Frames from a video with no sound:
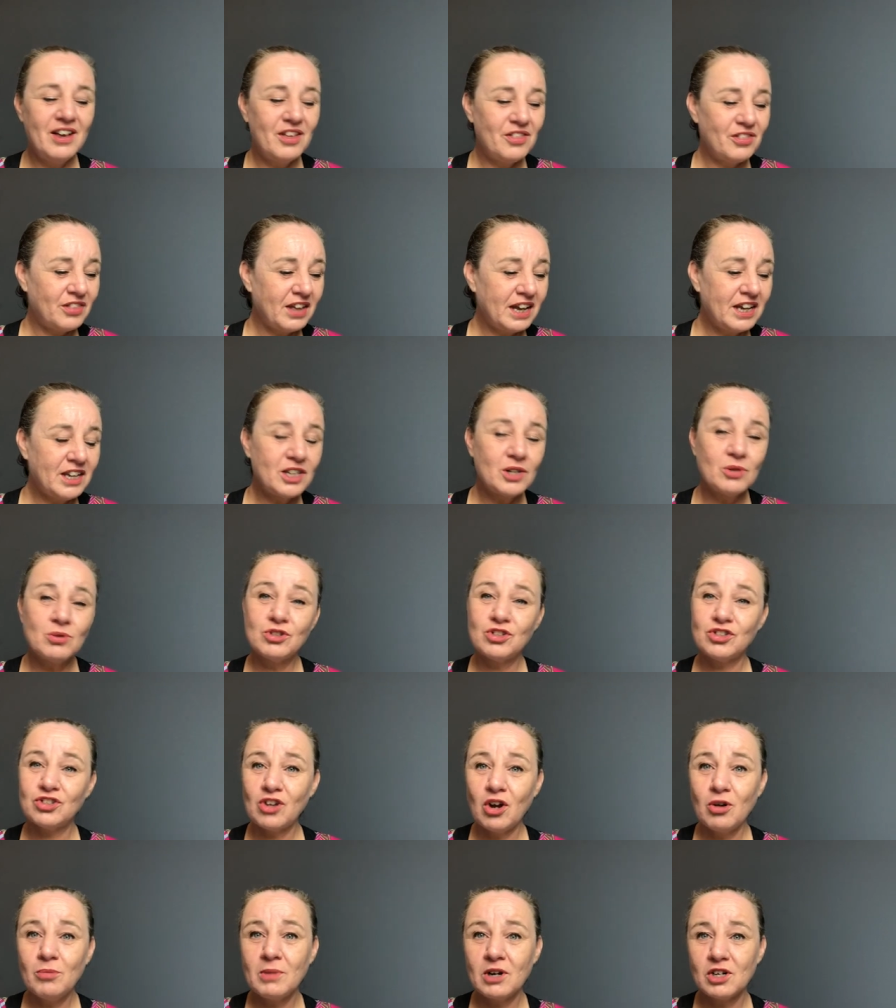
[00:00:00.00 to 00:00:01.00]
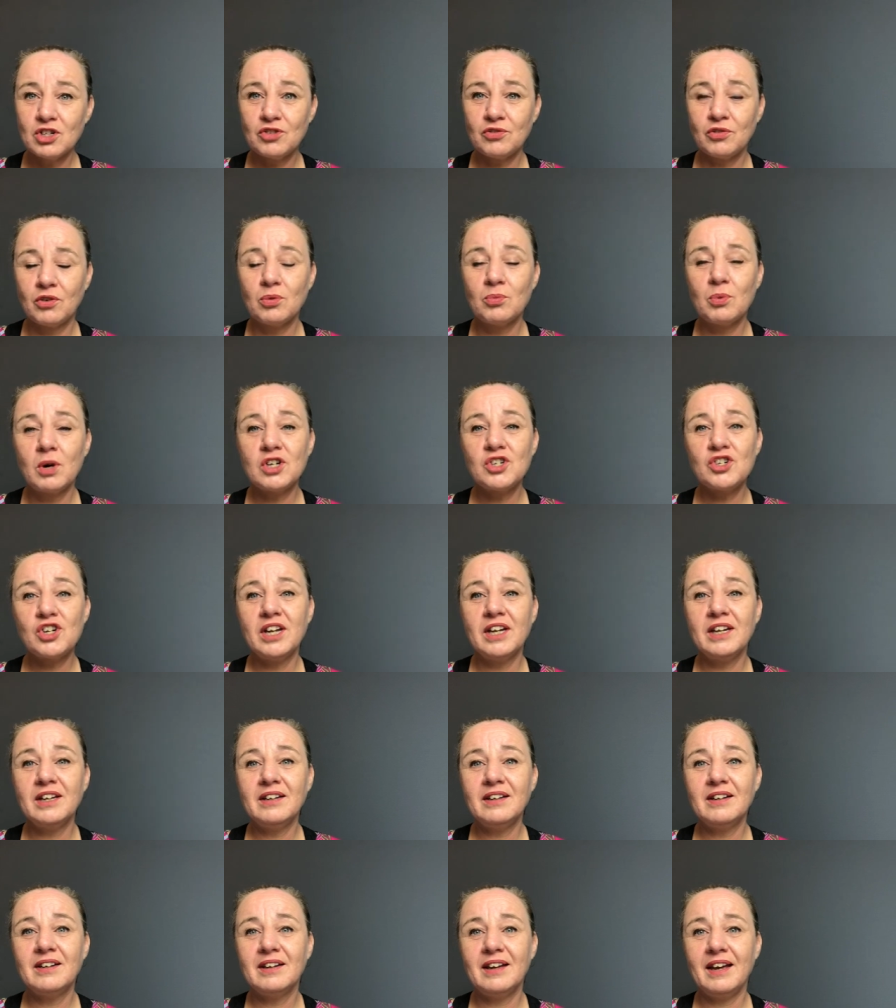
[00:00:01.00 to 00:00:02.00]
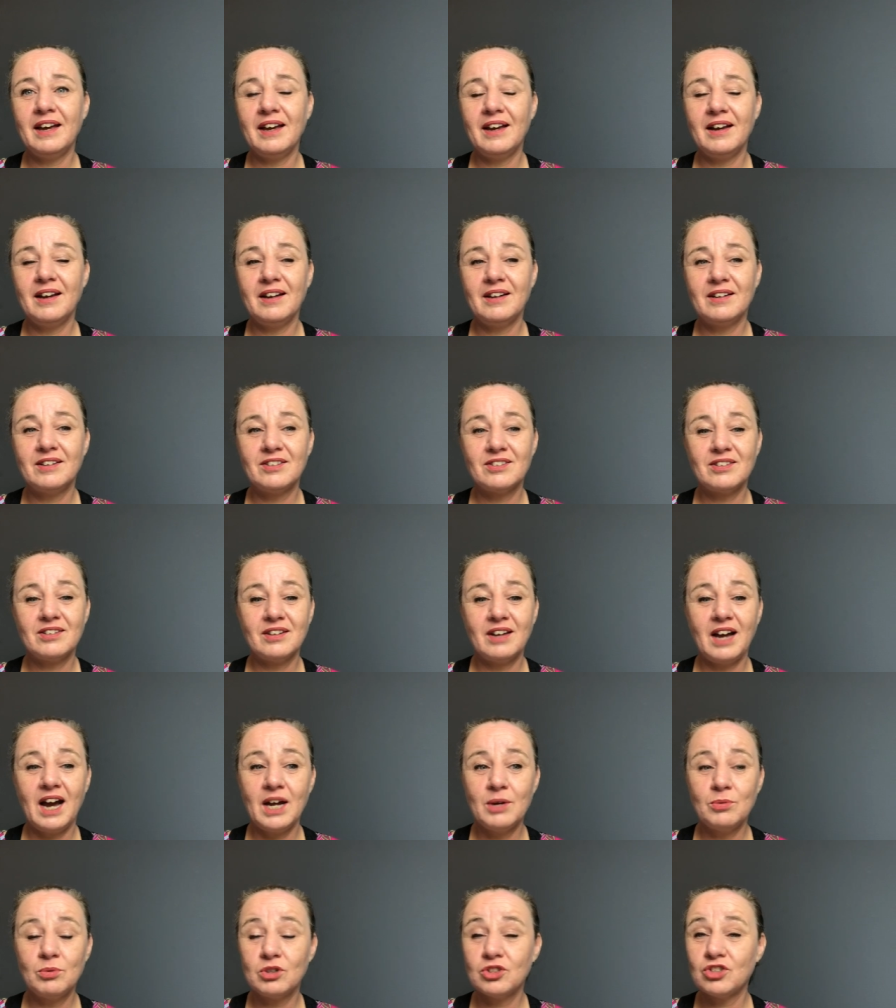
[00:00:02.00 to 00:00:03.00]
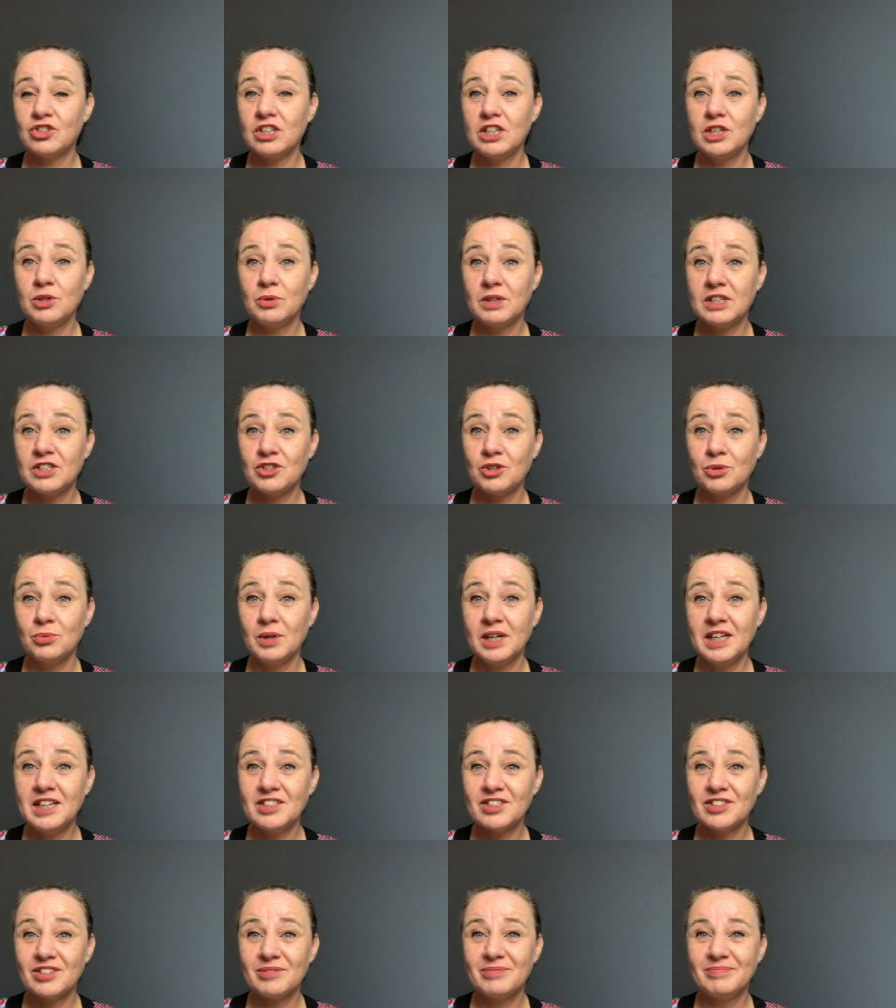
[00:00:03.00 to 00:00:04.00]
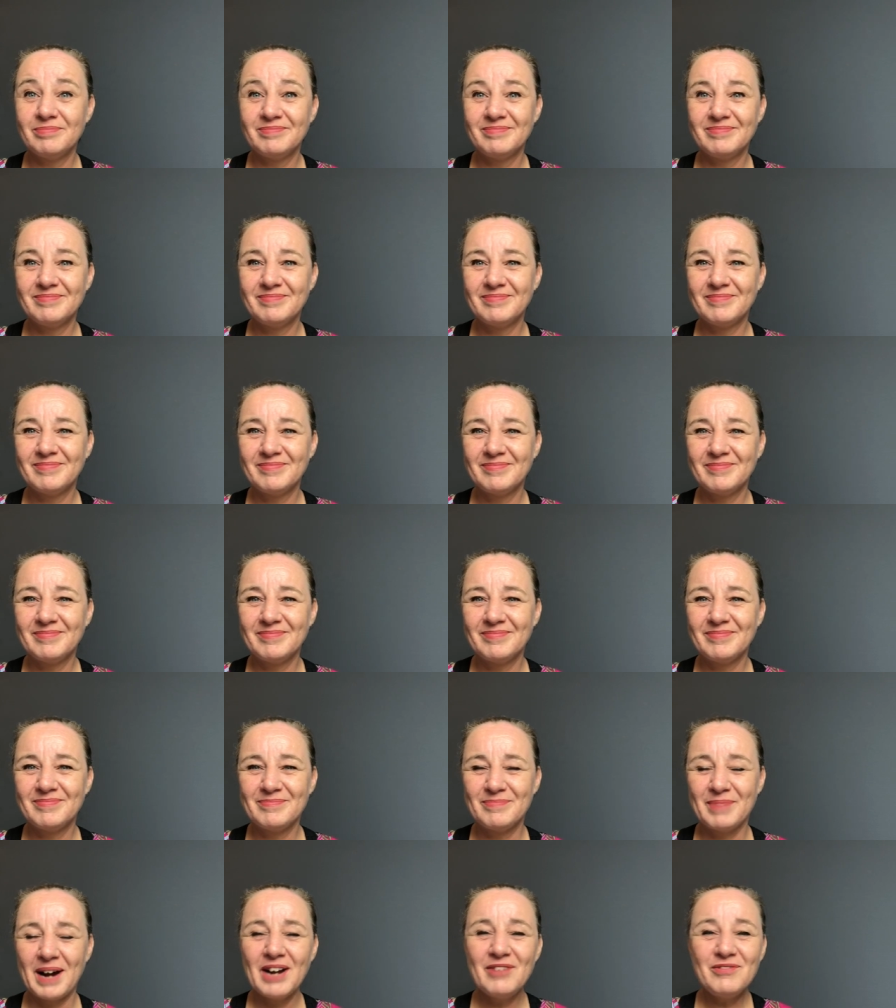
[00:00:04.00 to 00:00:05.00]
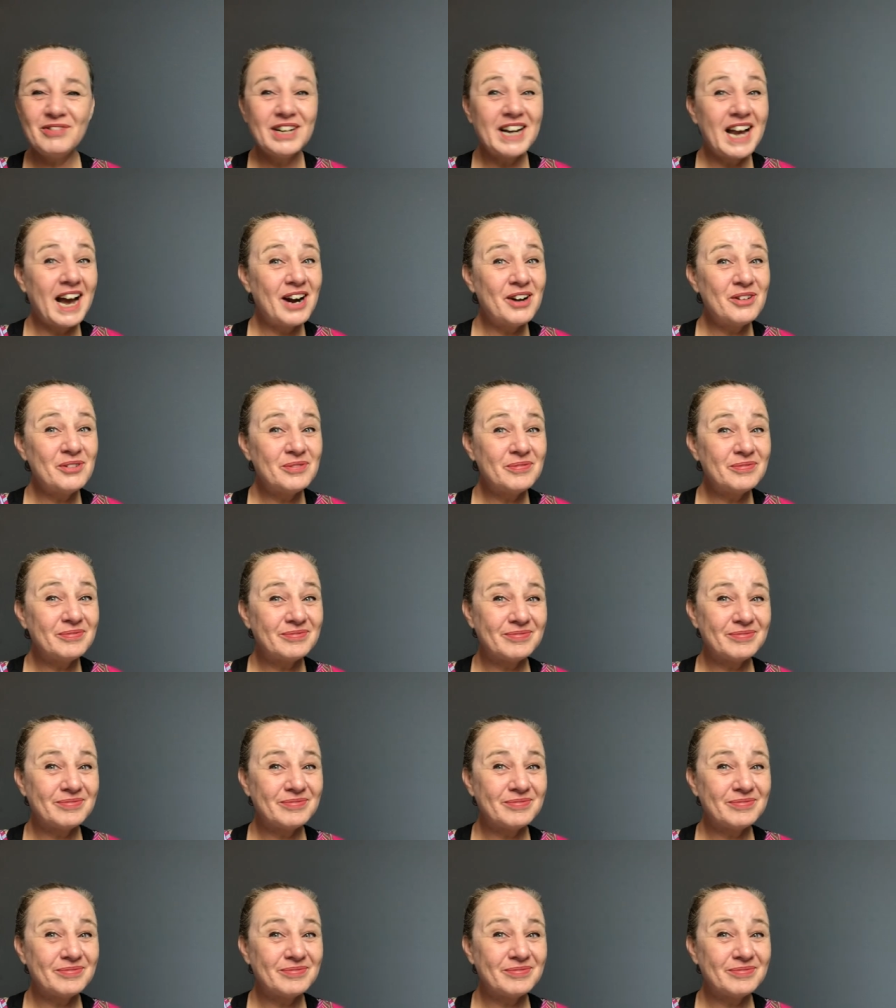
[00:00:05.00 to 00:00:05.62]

Thank you so much for watching, and I will see you in 2 weeks. Bye for now.